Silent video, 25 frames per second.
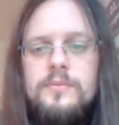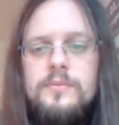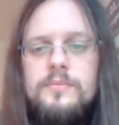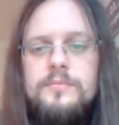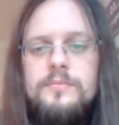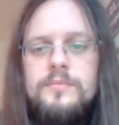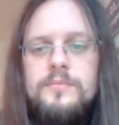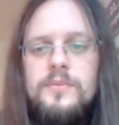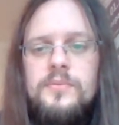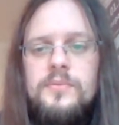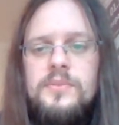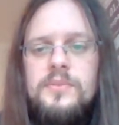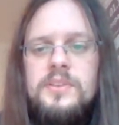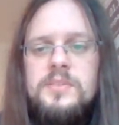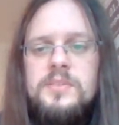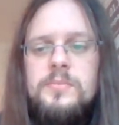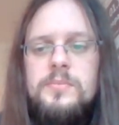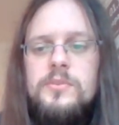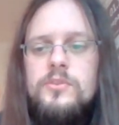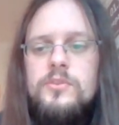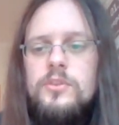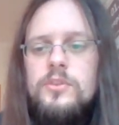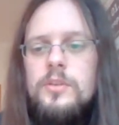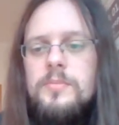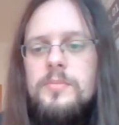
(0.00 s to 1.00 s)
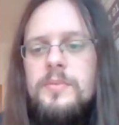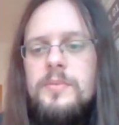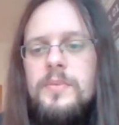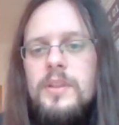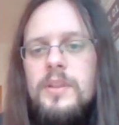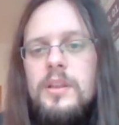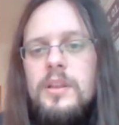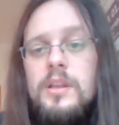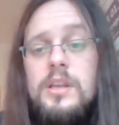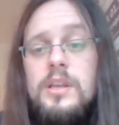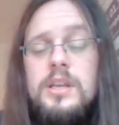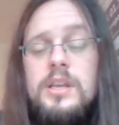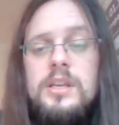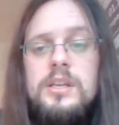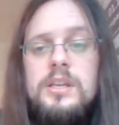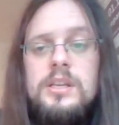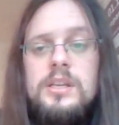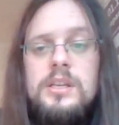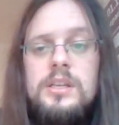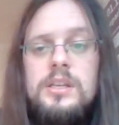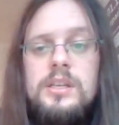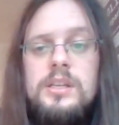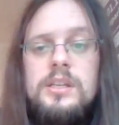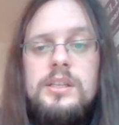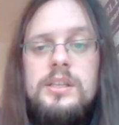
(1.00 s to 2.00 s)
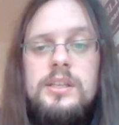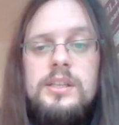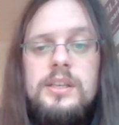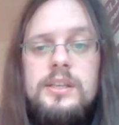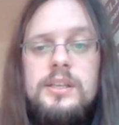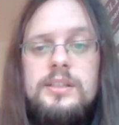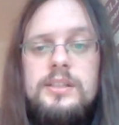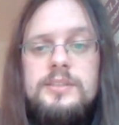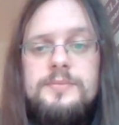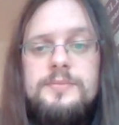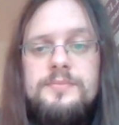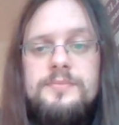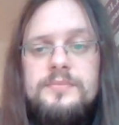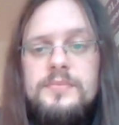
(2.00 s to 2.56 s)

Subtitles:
This bishop. Yeah,